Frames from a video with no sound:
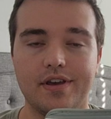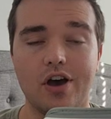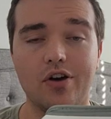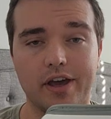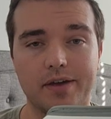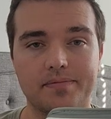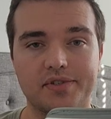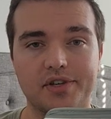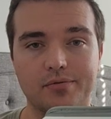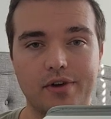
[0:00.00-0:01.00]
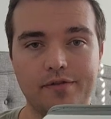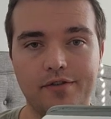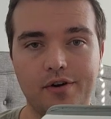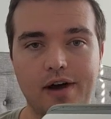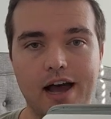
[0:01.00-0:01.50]
Okay, so the
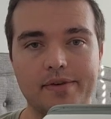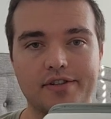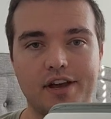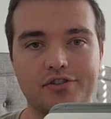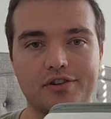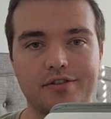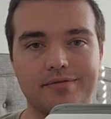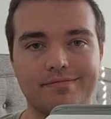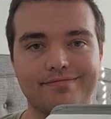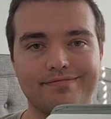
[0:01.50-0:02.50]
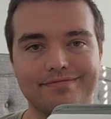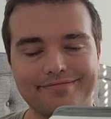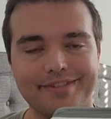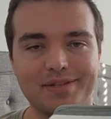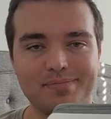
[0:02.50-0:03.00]
RENPHO eye massager,
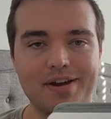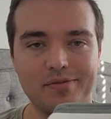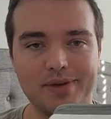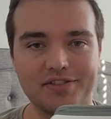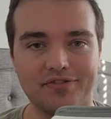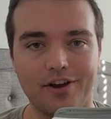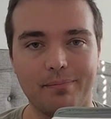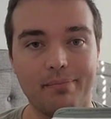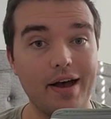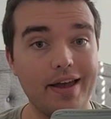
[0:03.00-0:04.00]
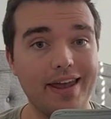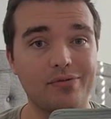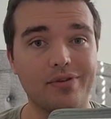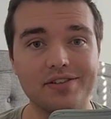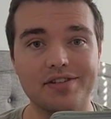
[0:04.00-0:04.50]
it's my new best friend, but it
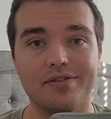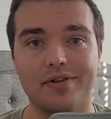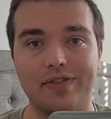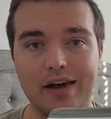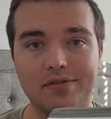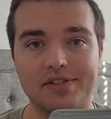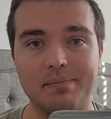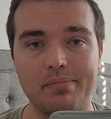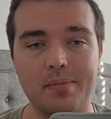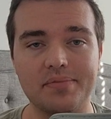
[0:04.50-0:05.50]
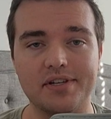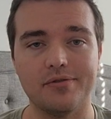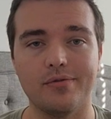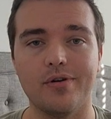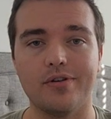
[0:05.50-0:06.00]
wasn't without some bumps in the
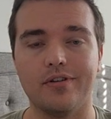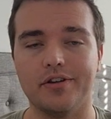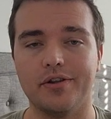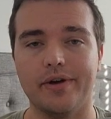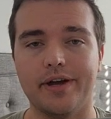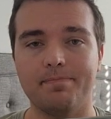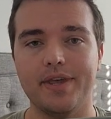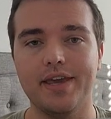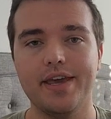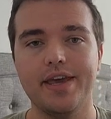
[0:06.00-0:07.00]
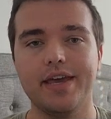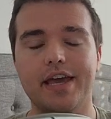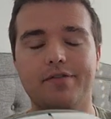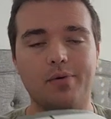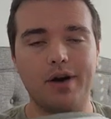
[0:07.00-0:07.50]
road along the way.
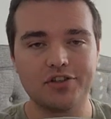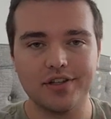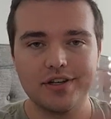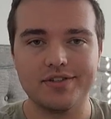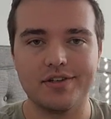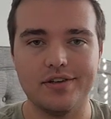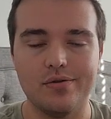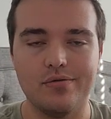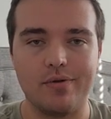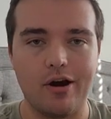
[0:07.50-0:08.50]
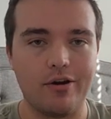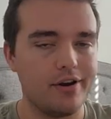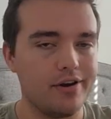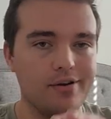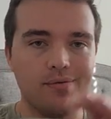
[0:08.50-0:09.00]
If you're watching this, you
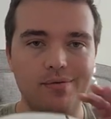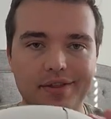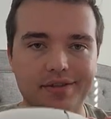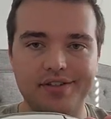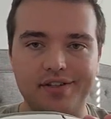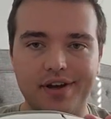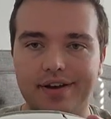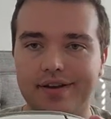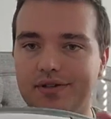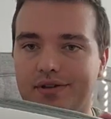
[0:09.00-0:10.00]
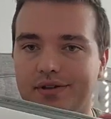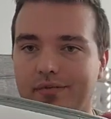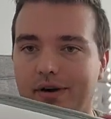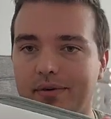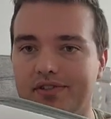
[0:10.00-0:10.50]
already know what this does. You've
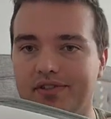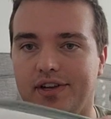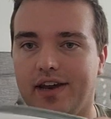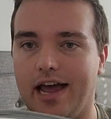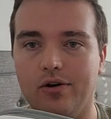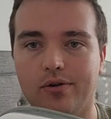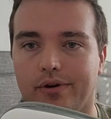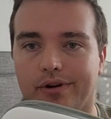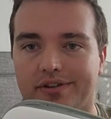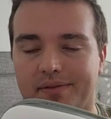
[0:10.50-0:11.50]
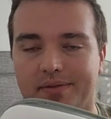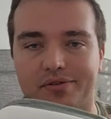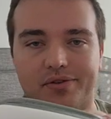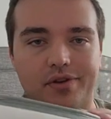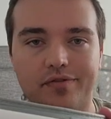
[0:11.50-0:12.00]
probably seen how it works. I mean,
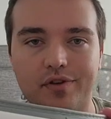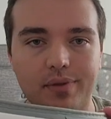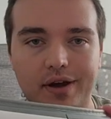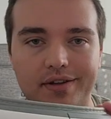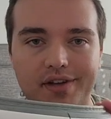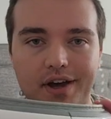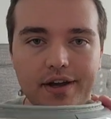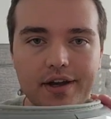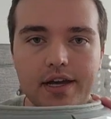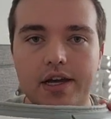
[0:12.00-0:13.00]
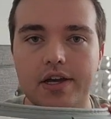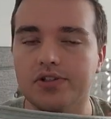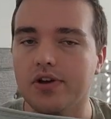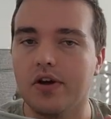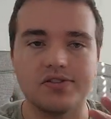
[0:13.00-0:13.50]
there's only a few buttons on it,
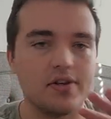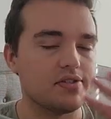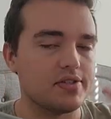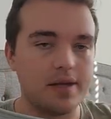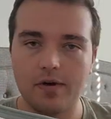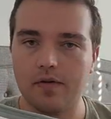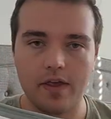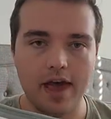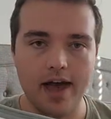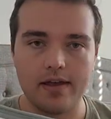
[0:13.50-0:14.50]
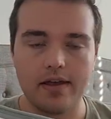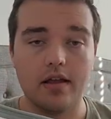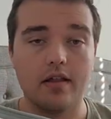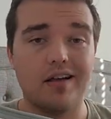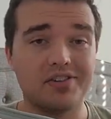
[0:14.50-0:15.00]
so I'll skip over that.
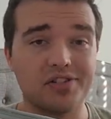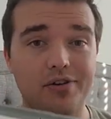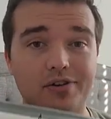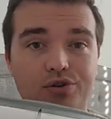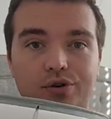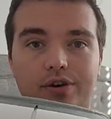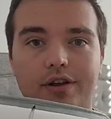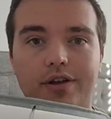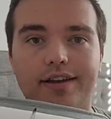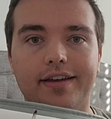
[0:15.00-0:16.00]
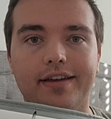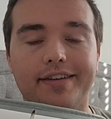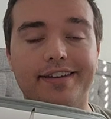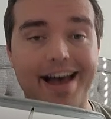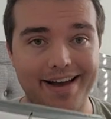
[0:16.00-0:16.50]
Long story short,
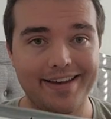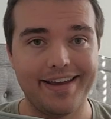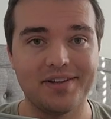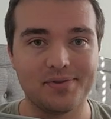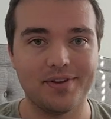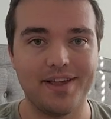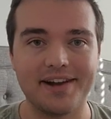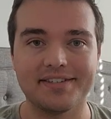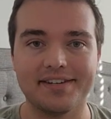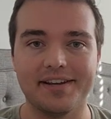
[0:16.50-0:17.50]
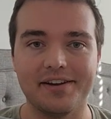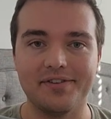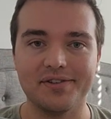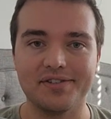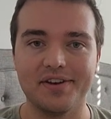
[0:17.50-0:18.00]
yeah, it's relaxing and it
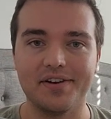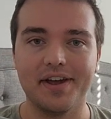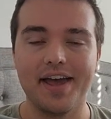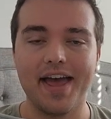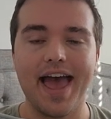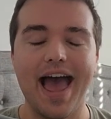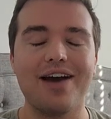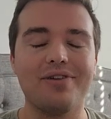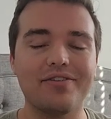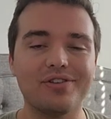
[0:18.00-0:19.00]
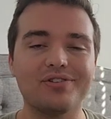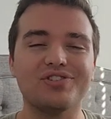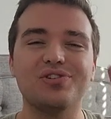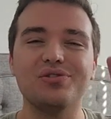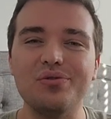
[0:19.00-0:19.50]
feels good. However, there's
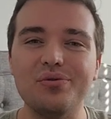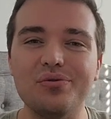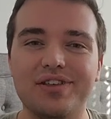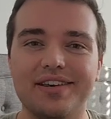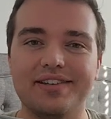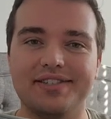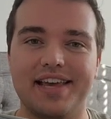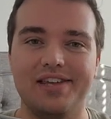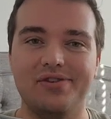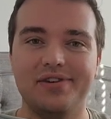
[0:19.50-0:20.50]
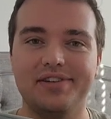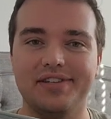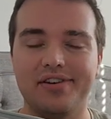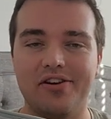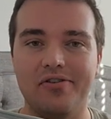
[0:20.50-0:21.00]
two things that you need
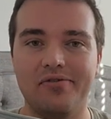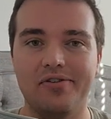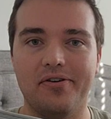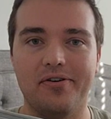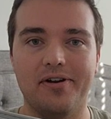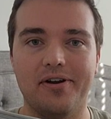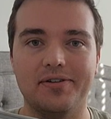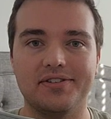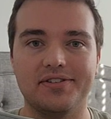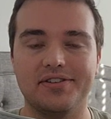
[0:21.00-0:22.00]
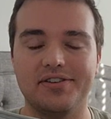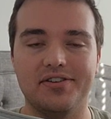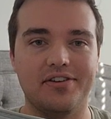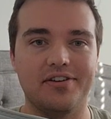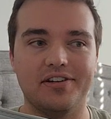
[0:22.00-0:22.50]
to know, or else
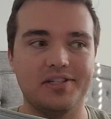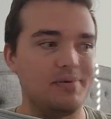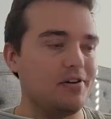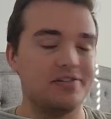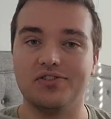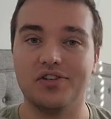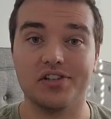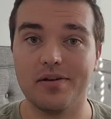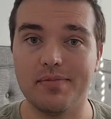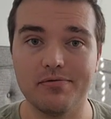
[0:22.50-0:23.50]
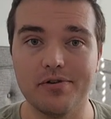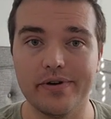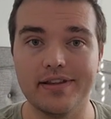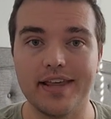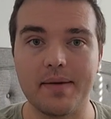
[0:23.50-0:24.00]
your experience is just going to be
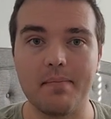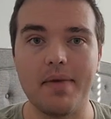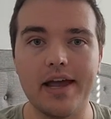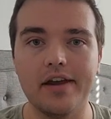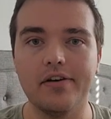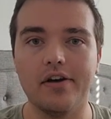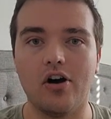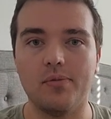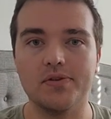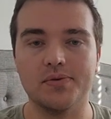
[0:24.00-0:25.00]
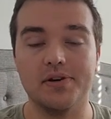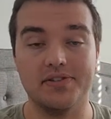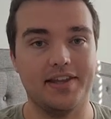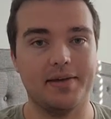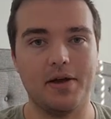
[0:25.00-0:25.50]
ruined, like mine almost was,
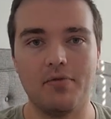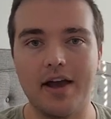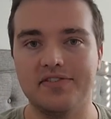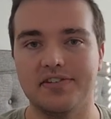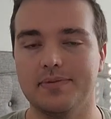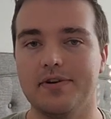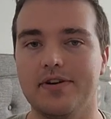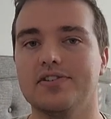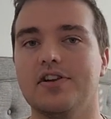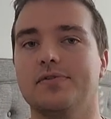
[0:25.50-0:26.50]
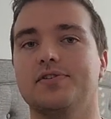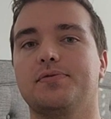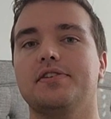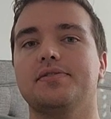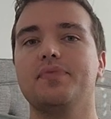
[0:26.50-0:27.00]
and like my wife's experience almost
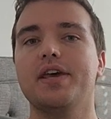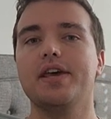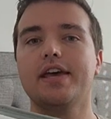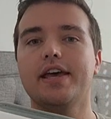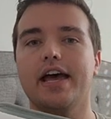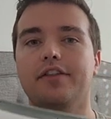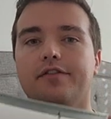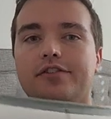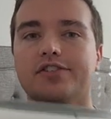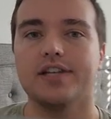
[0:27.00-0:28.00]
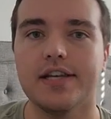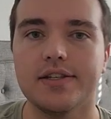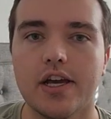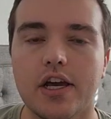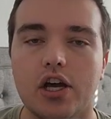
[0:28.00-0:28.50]
was. And the first thing
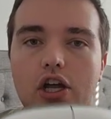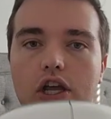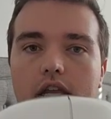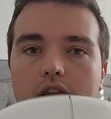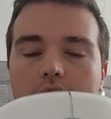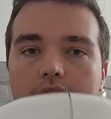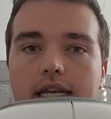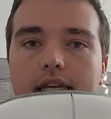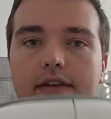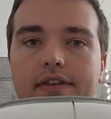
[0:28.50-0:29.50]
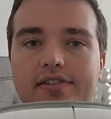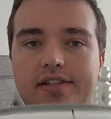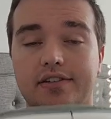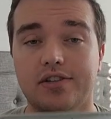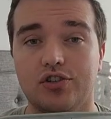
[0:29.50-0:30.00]
is you need to give these
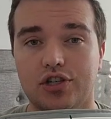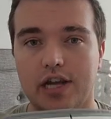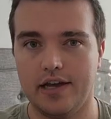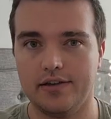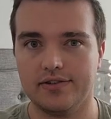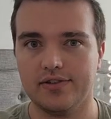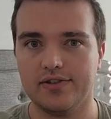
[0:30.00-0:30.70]
things a chance.